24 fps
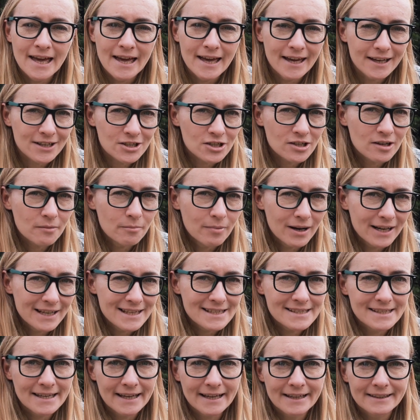Actually, buying
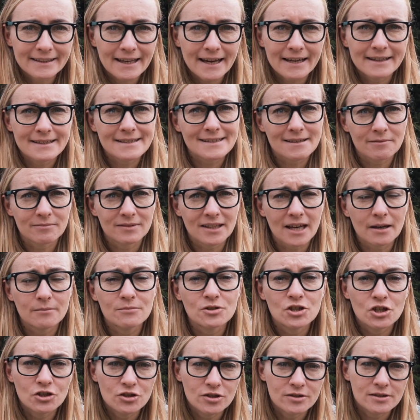secondhand
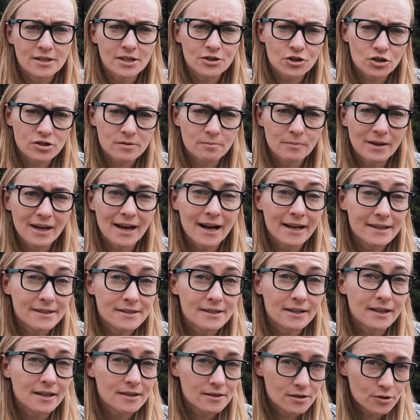sometimes teaches me
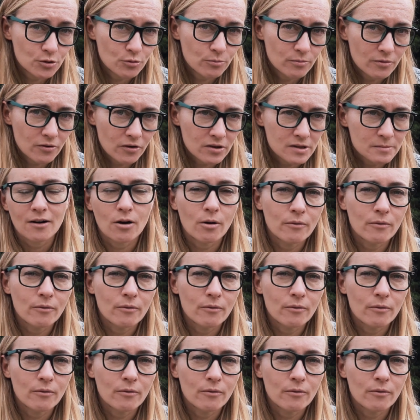anti-consumerism.